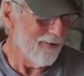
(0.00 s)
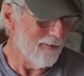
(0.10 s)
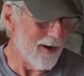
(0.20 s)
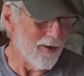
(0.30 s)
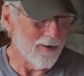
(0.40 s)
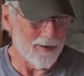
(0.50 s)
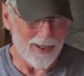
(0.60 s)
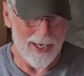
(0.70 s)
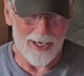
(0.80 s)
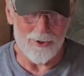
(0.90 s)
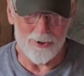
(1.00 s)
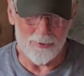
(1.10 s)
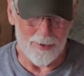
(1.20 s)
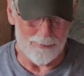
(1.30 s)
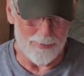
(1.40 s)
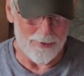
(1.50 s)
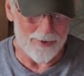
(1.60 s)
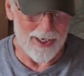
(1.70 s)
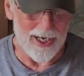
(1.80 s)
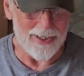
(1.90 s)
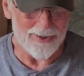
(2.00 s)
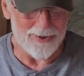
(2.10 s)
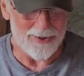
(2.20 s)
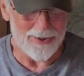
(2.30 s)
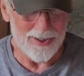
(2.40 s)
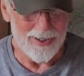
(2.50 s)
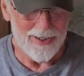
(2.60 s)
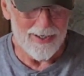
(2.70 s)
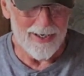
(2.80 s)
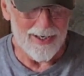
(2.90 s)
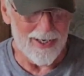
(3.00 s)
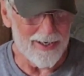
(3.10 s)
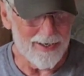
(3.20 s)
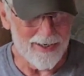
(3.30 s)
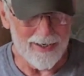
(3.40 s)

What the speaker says: I found that they had 2 different sizes, and